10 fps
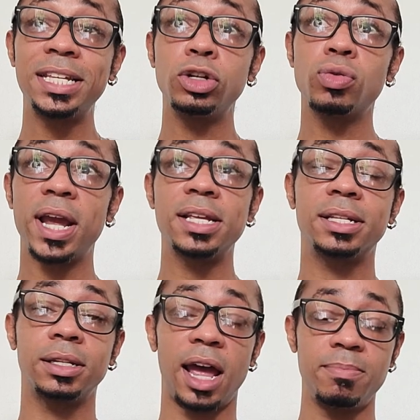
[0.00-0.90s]
is in
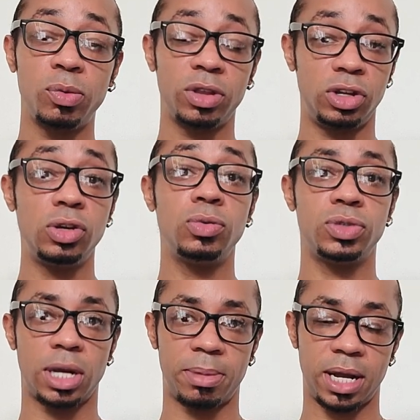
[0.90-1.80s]
greatest alignment with you,
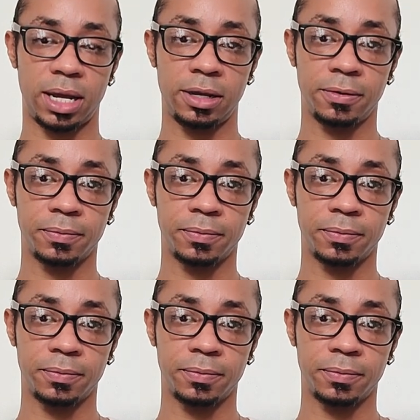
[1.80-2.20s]
Gemini.